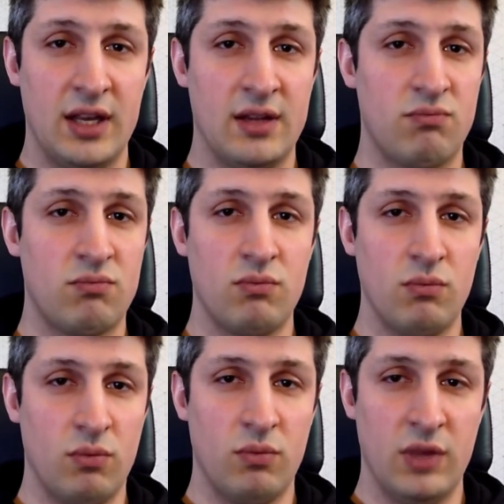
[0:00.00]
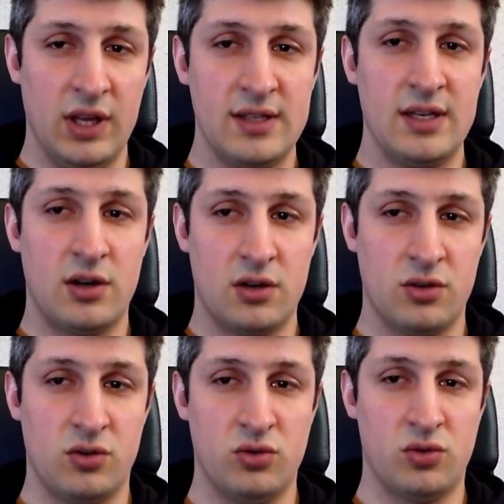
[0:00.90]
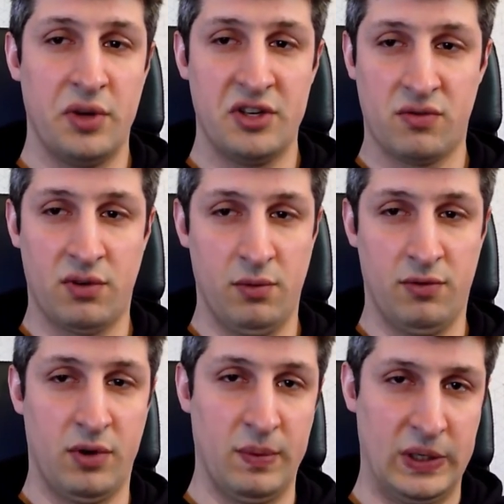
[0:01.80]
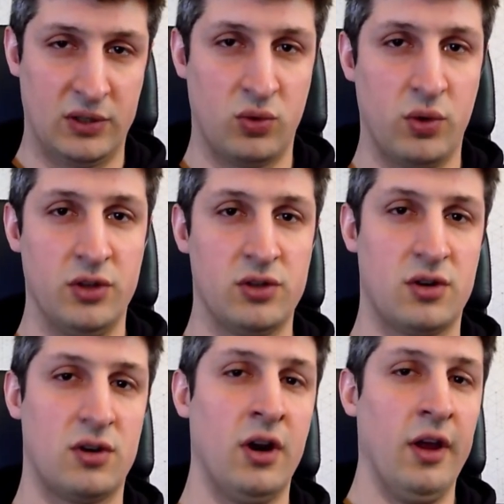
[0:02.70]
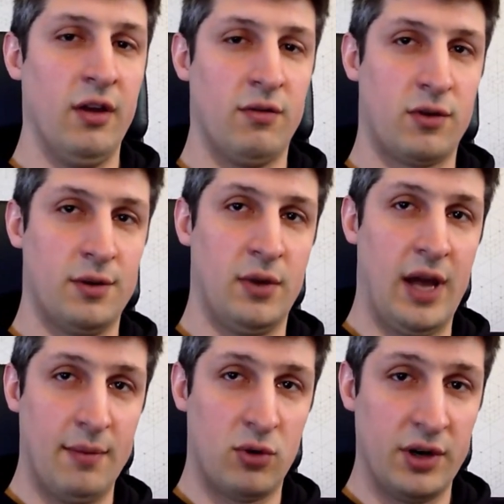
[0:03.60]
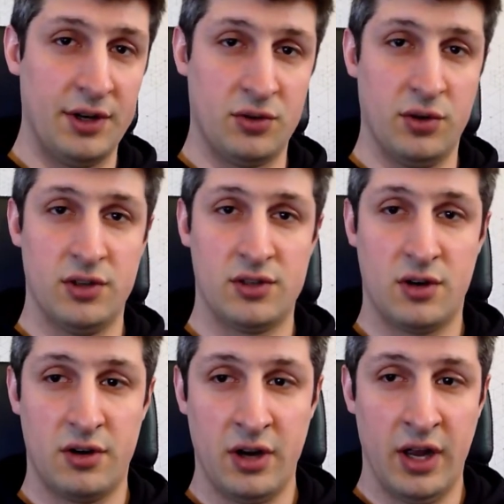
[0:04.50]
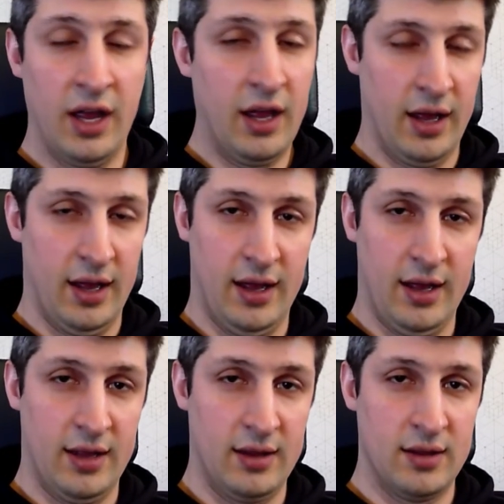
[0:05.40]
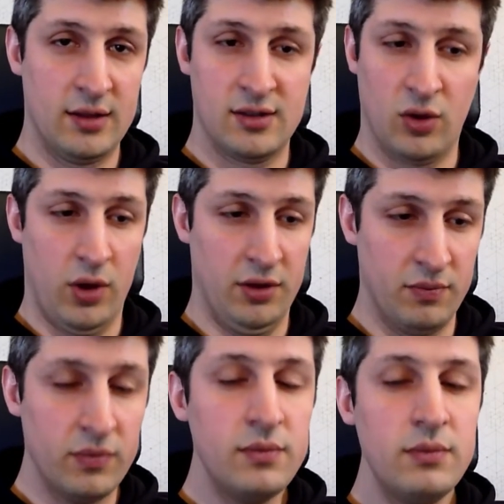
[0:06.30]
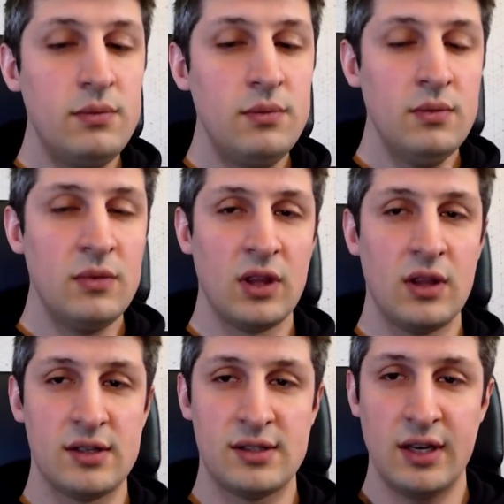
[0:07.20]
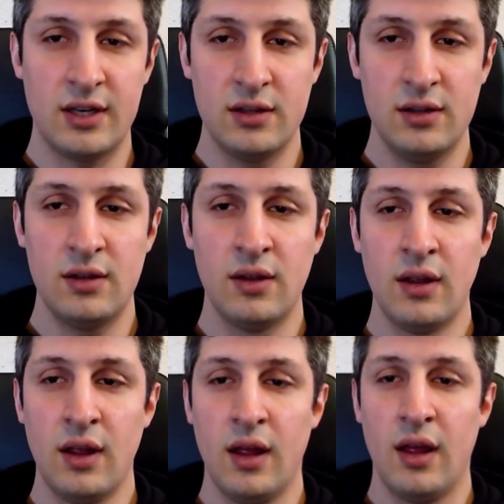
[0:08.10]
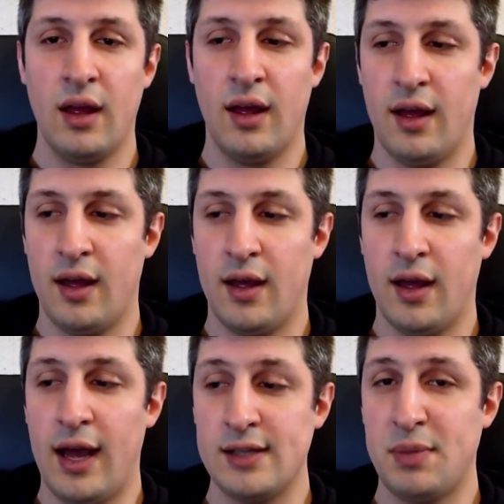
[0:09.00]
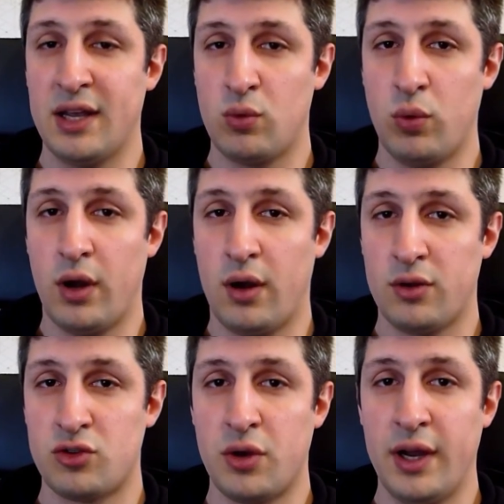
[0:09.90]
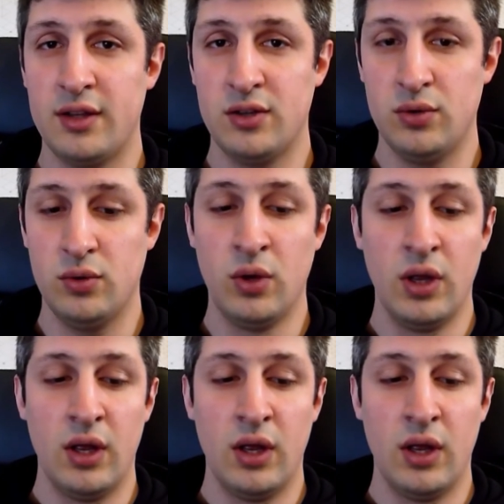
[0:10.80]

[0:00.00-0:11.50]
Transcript: it easier to switch from a framework to another, from library to another, and so on. The second aspect we'll try to